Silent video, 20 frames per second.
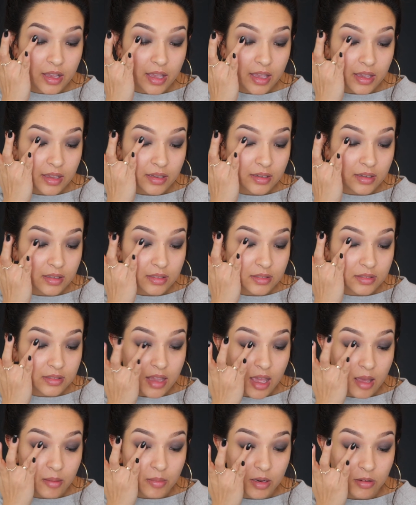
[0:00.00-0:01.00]
and
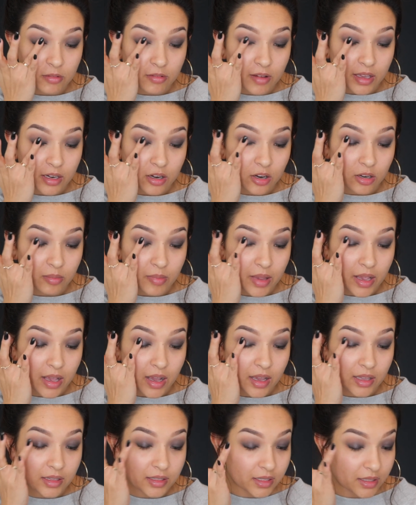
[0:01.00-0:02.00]
dab it right on my
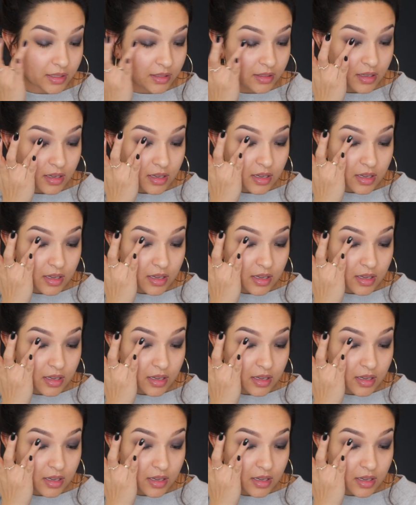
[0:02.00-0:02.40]
eyelid.